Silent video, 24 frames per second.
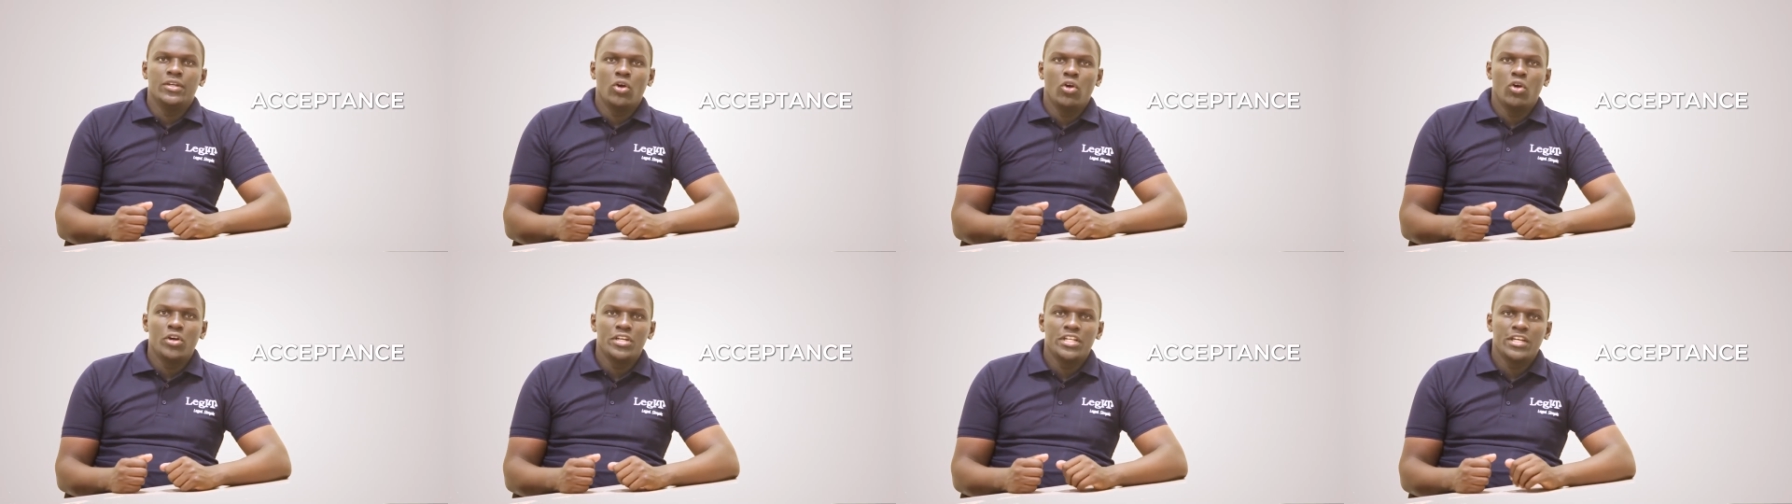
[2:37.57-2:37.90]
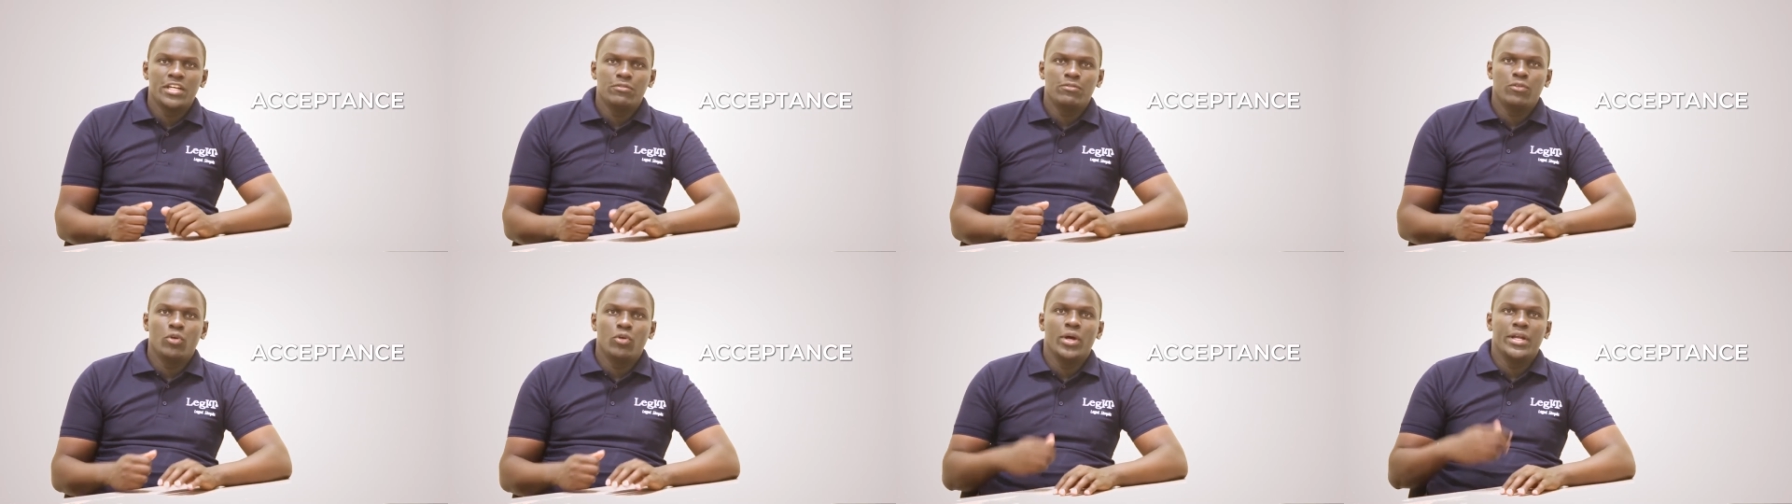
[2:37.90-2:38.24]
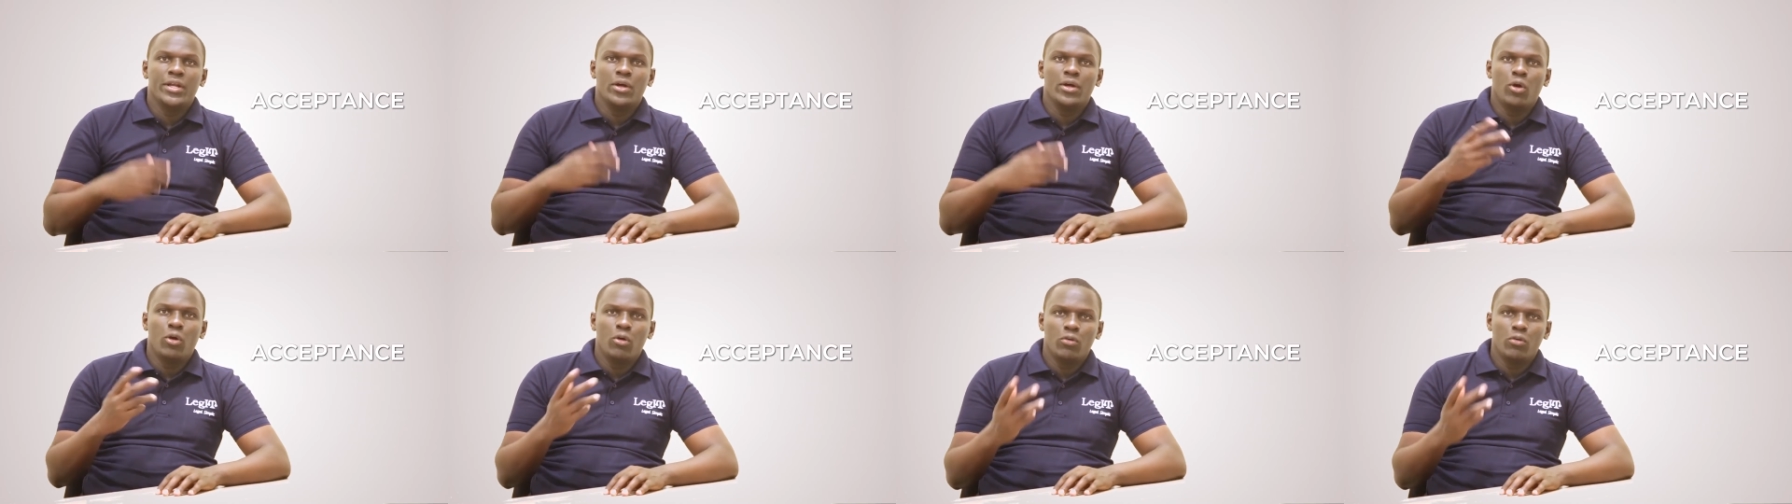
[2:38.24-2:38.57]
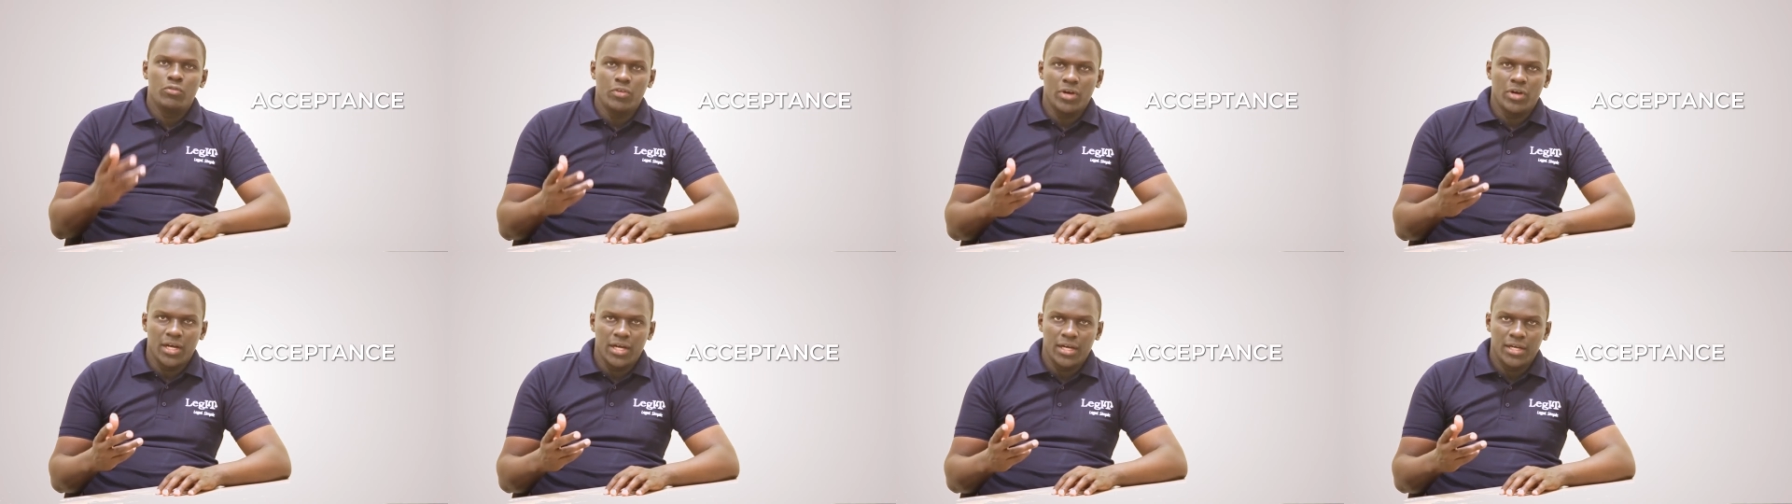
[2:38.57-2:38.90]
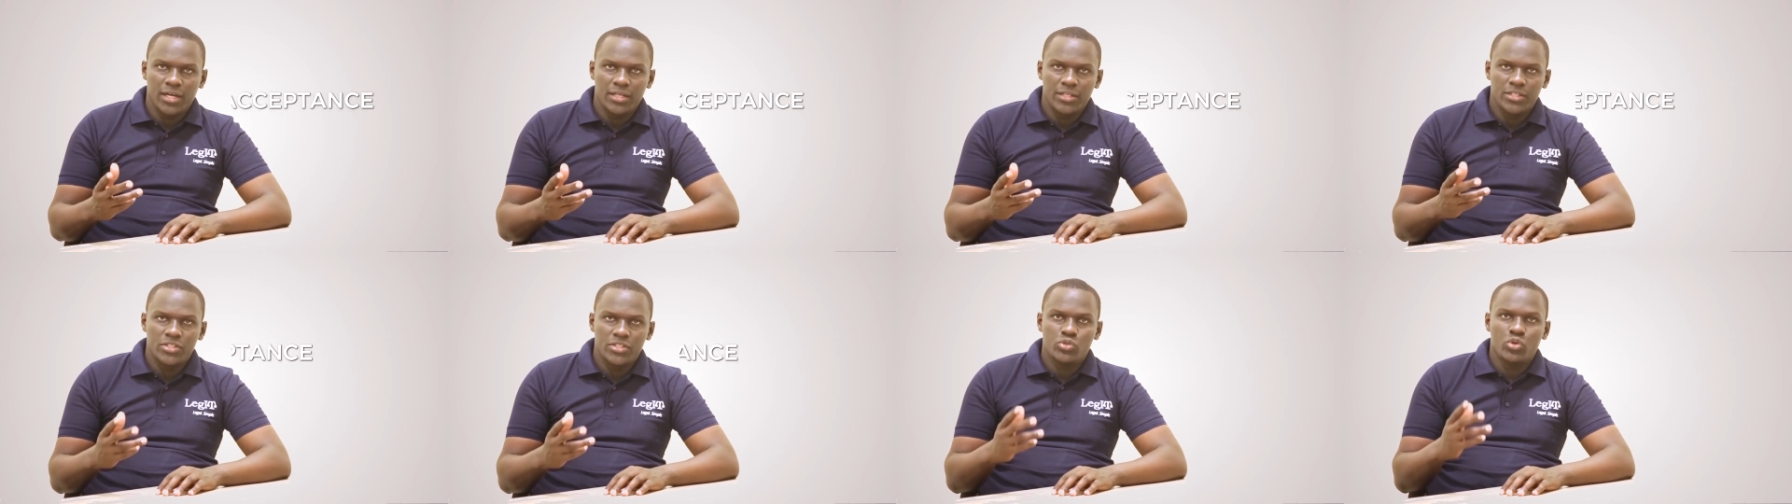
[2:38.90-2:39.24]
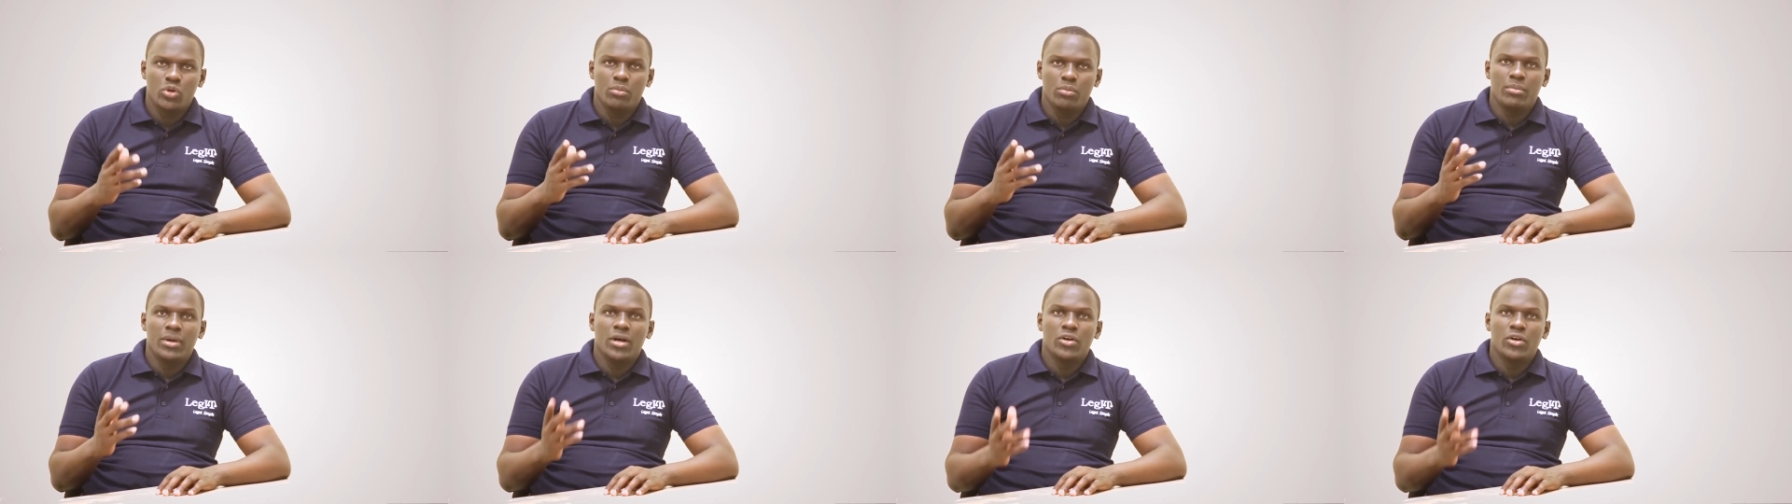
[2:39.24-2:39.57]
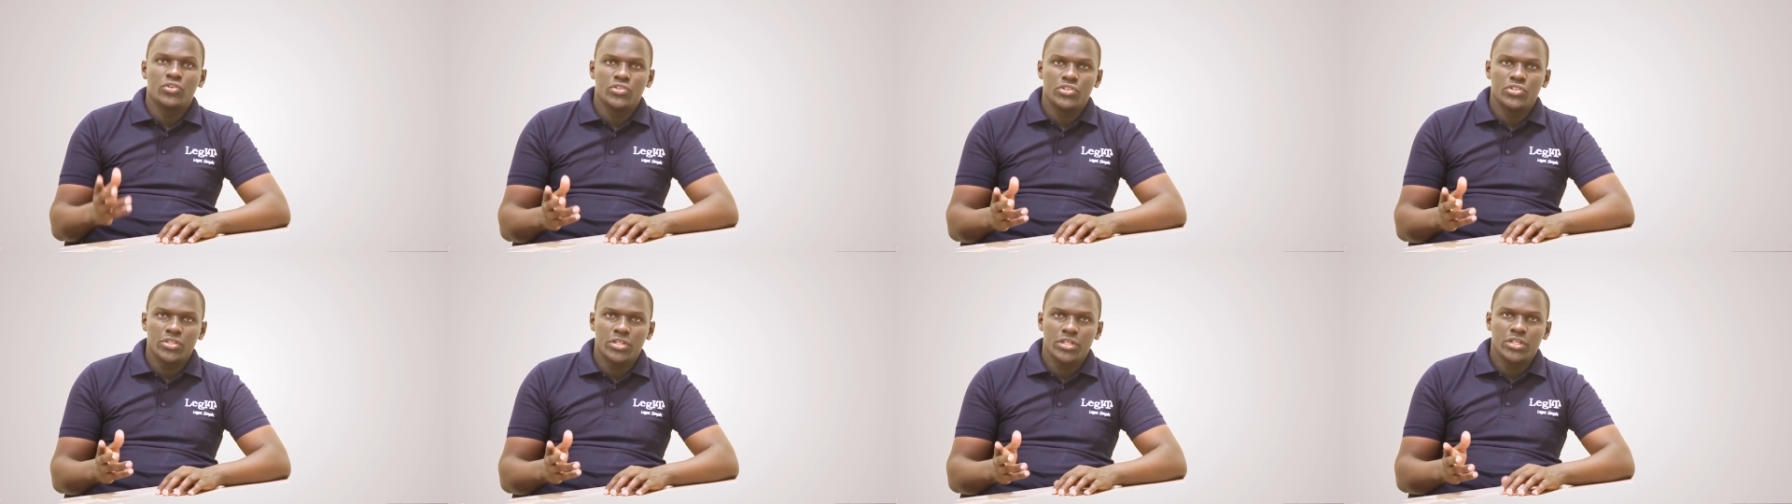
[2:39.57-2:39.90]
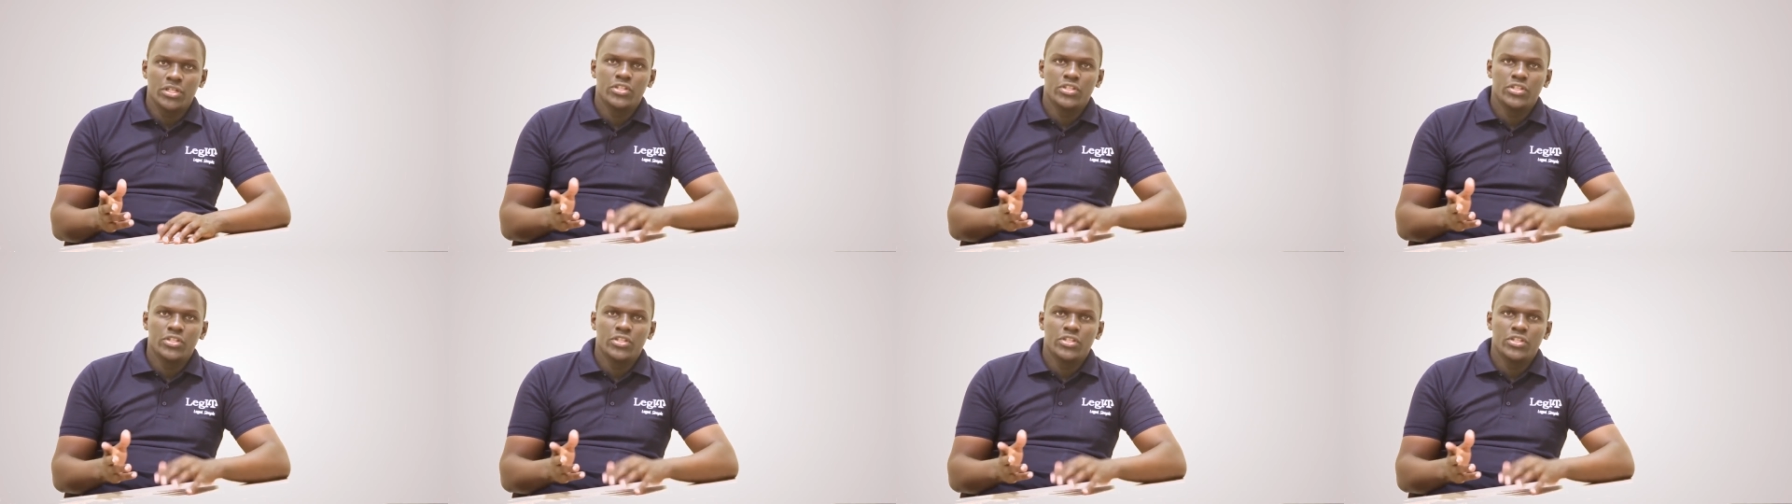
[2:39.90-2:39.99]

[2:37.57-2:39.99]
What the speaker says: order for an offer to amount